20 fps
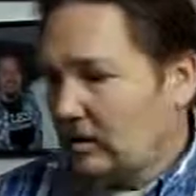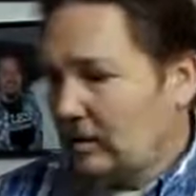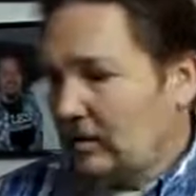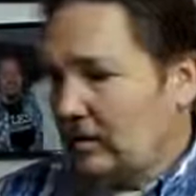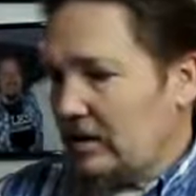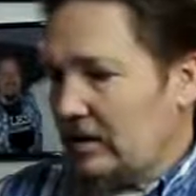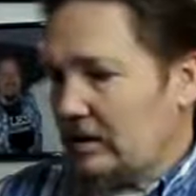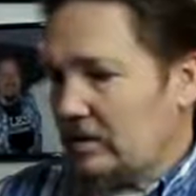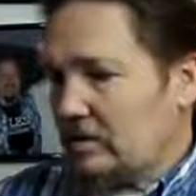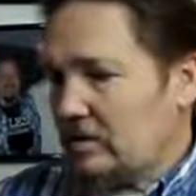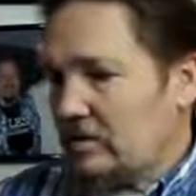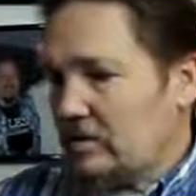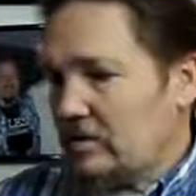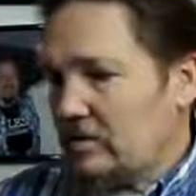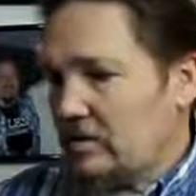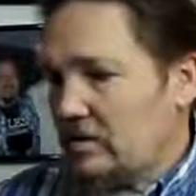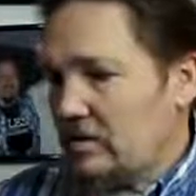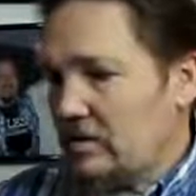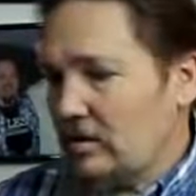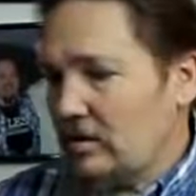
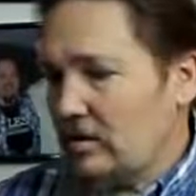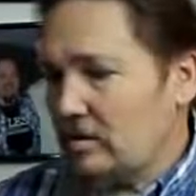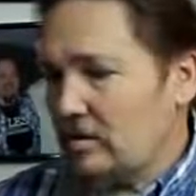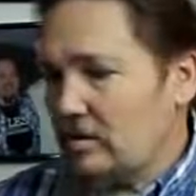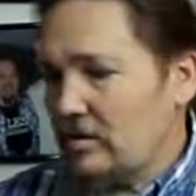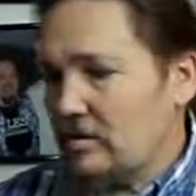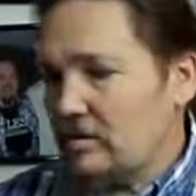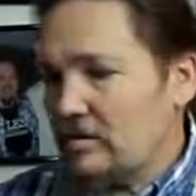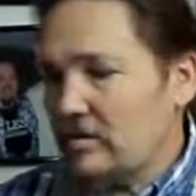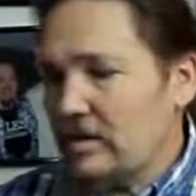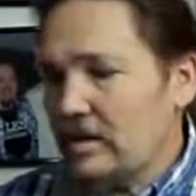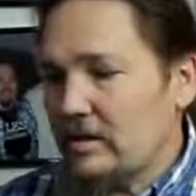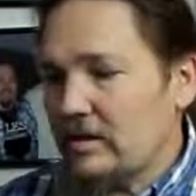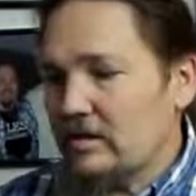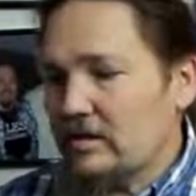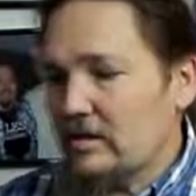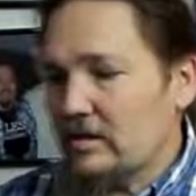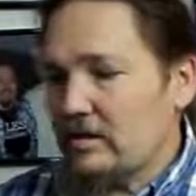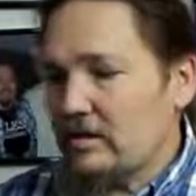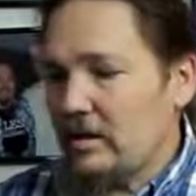Linux. Uh, this is
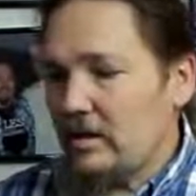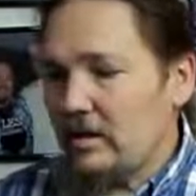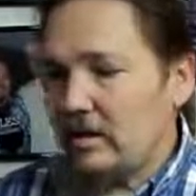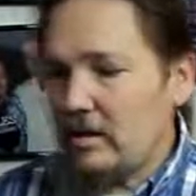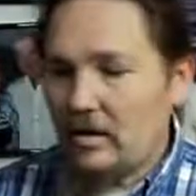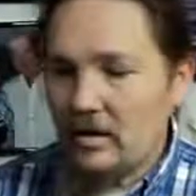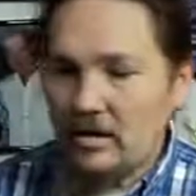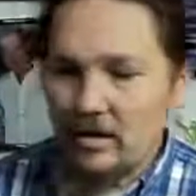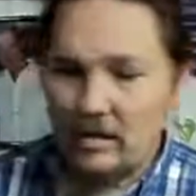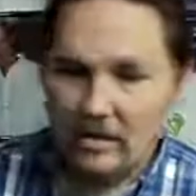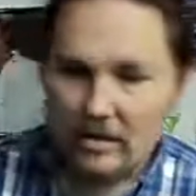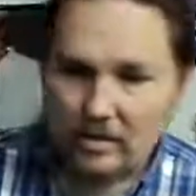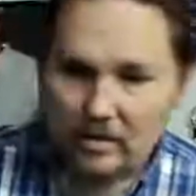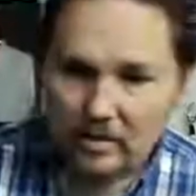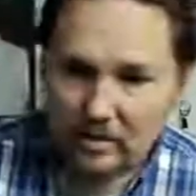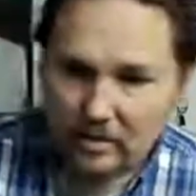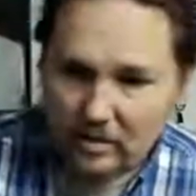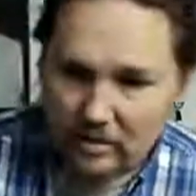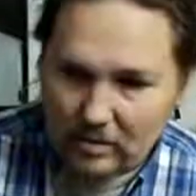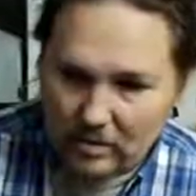actually
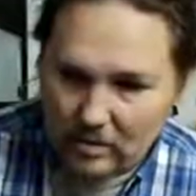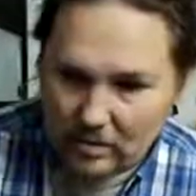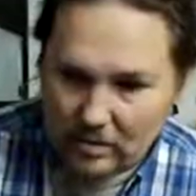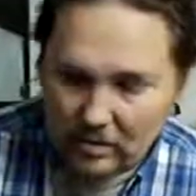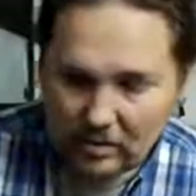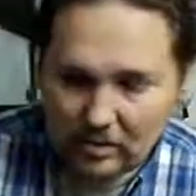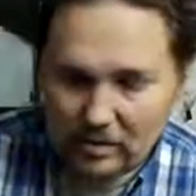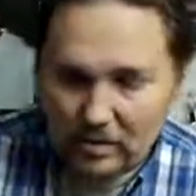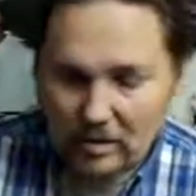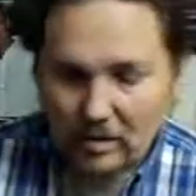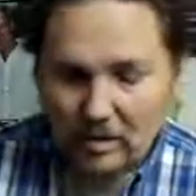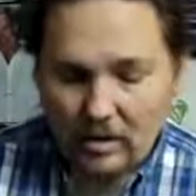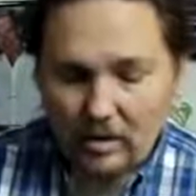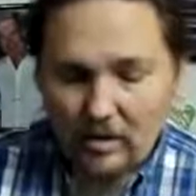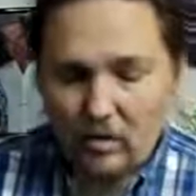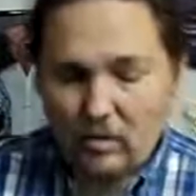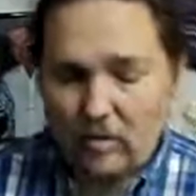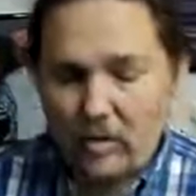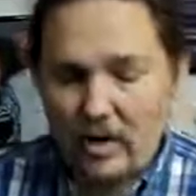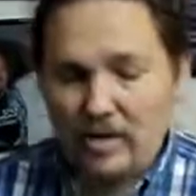a
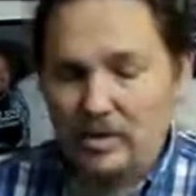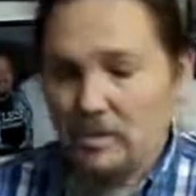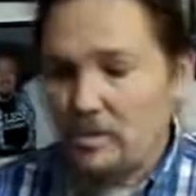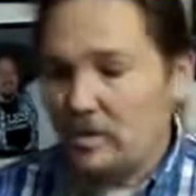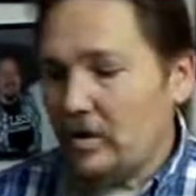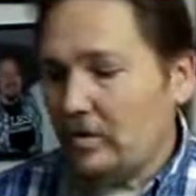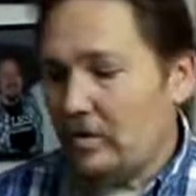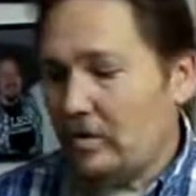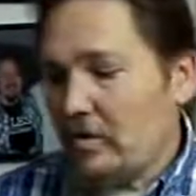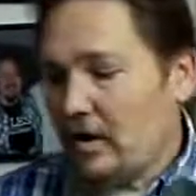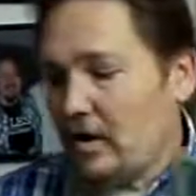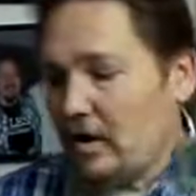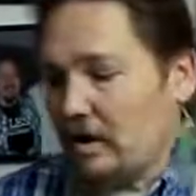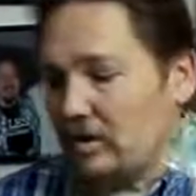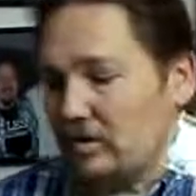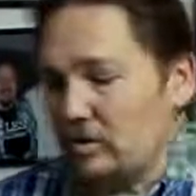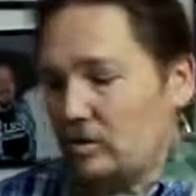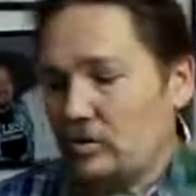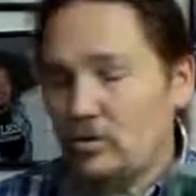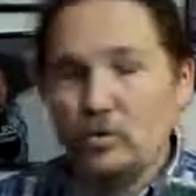Raspberry
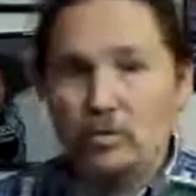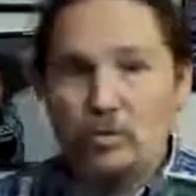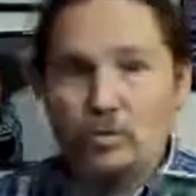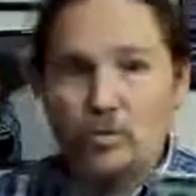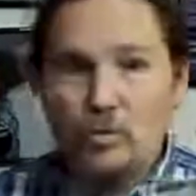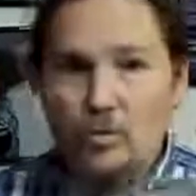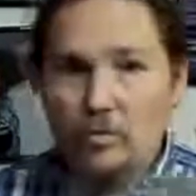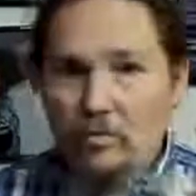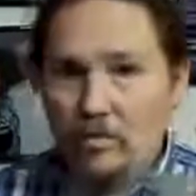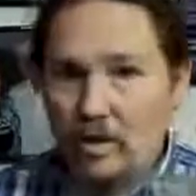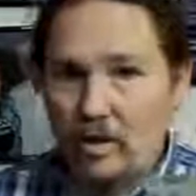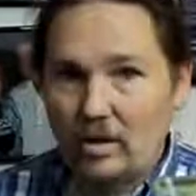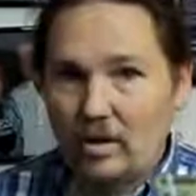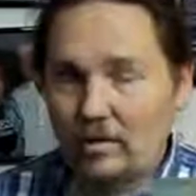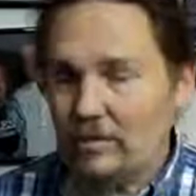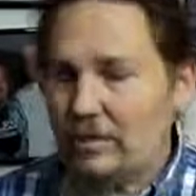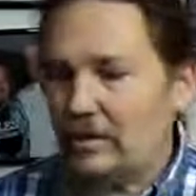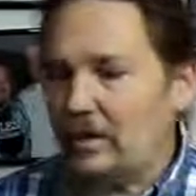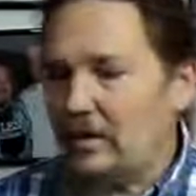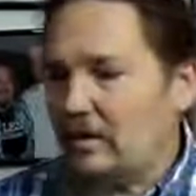Pi two
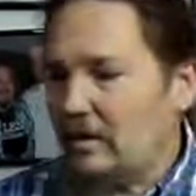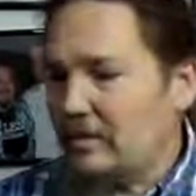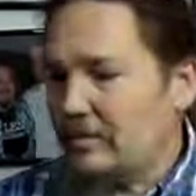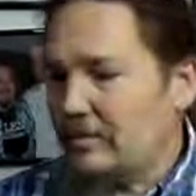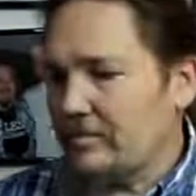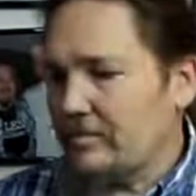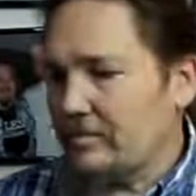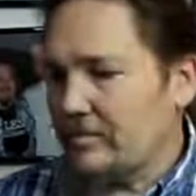Model B.